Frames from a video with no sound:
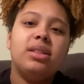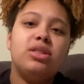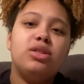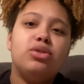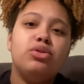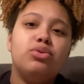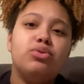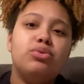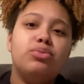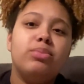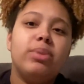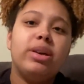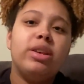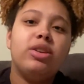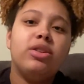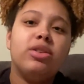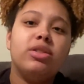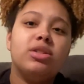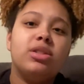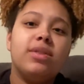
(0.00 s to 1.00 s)
to make
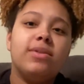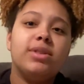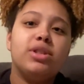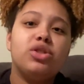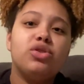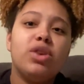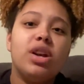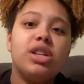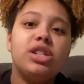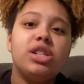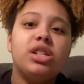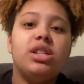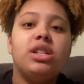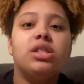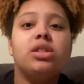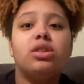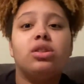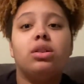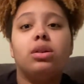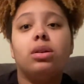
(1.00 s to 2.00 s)
your cervix stretch, and it's
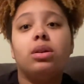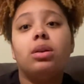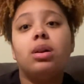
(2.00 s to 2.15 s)
gonna